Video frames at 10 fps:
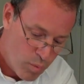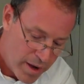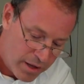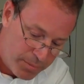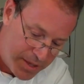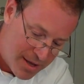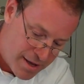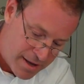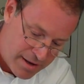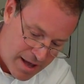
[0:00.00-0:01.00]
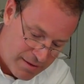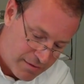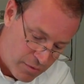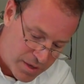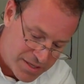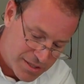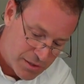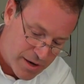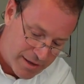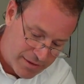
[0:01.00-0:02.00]
well beyond, out of the 26
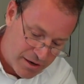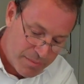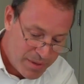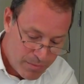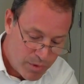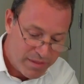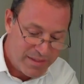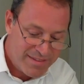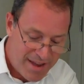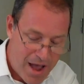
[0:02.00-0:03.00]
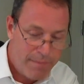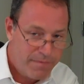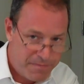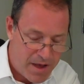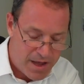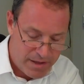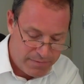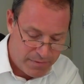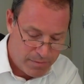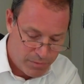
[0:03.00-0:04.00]
that are out there, to be one of the top
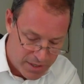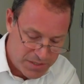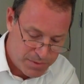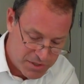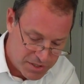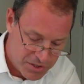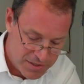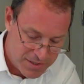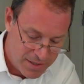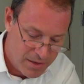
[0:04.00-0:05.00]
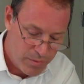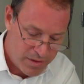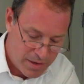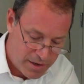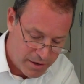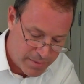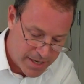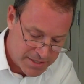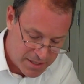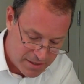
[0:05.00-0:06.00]
5 price positions within 100
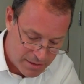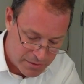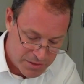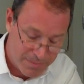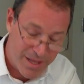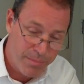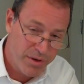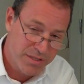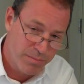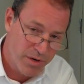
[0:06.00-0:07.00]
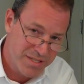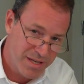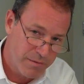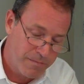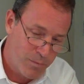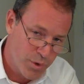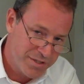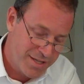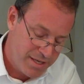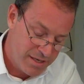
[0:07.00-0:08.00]
miles at a dealership. That brings the price down to
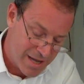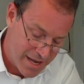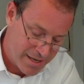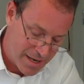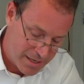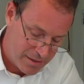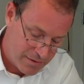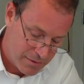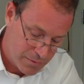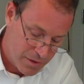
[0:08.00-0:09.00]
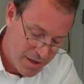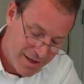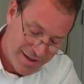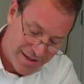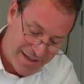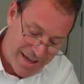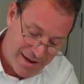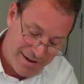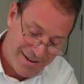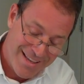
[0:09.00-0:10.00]
$14,992.
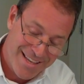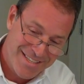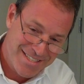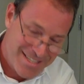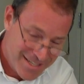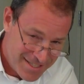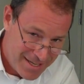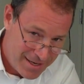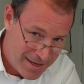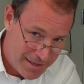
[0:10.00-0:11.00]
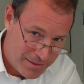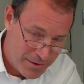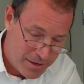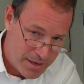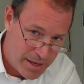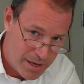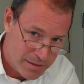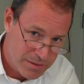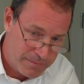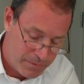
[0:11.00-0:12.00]
Again, $16,939
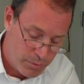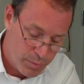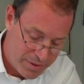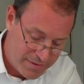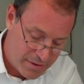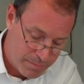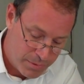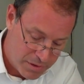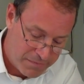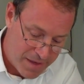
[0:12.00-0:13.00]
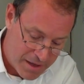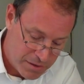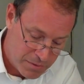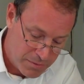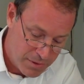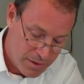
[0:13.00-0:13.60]
is full retail book value.